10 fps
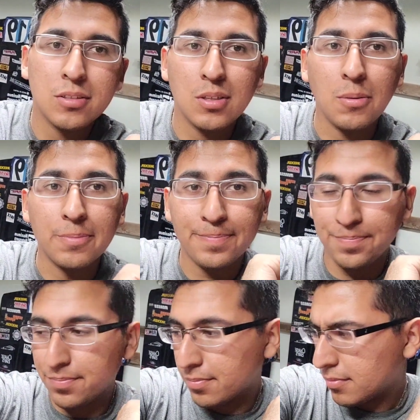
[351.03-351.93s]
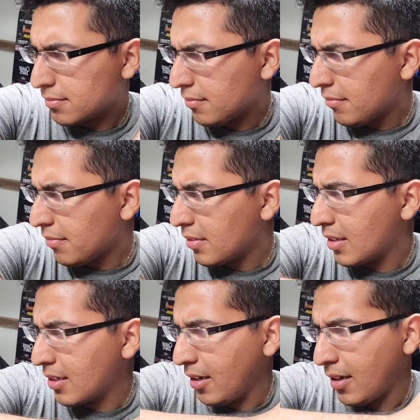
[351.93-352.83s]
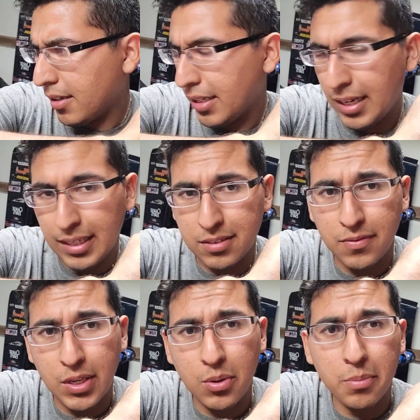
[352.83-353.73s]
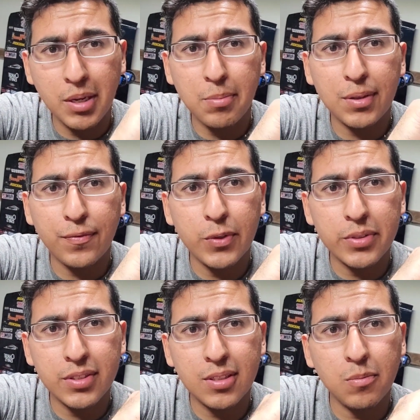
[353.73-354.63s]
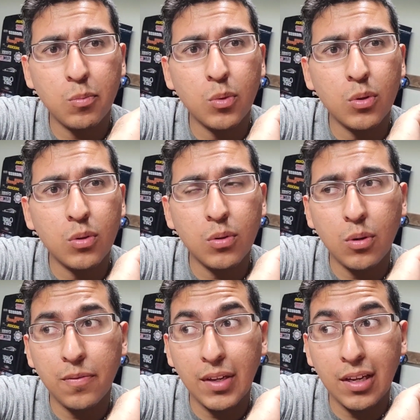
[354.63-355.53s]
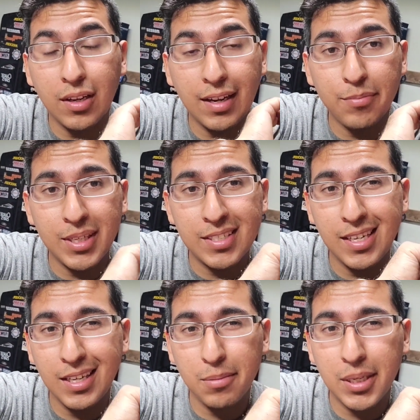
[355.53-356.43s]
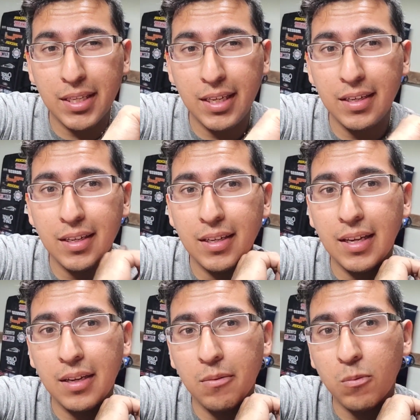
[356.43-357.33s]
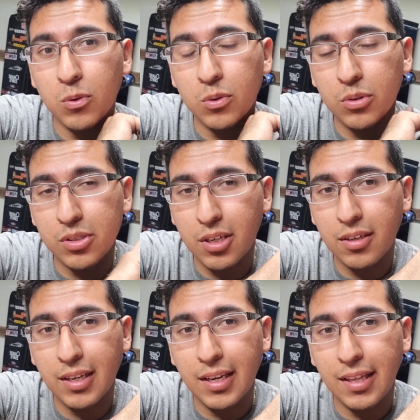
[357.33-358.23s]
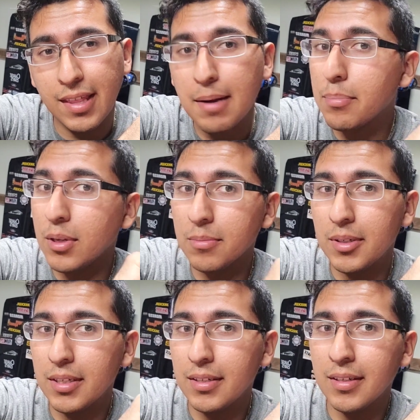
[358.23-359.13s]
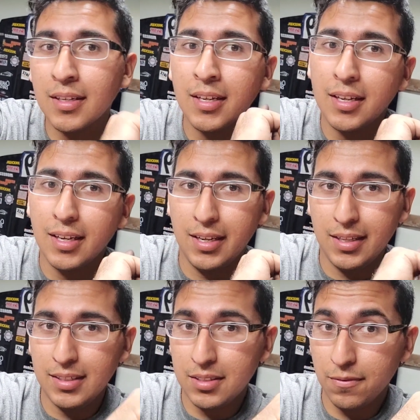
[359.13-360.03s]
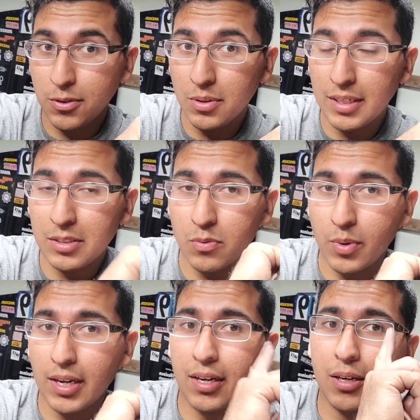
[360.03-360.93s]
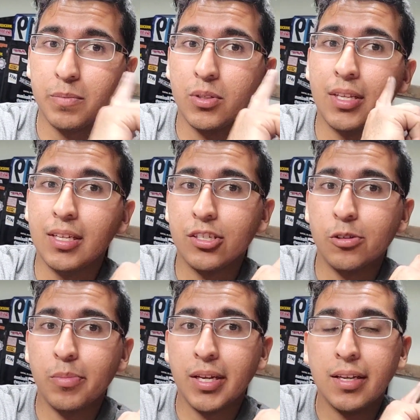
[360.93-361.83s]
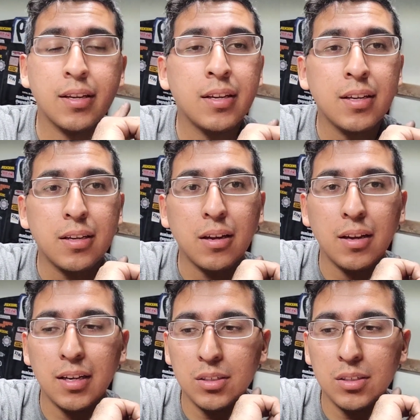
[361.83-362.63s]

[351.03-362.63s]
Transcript: So in the next video I'll make about the fuel system, hopefully I'll have my tank in by then, and we'll start getting that plumbed in, and at least the fuel lines ran up to the engine bay. I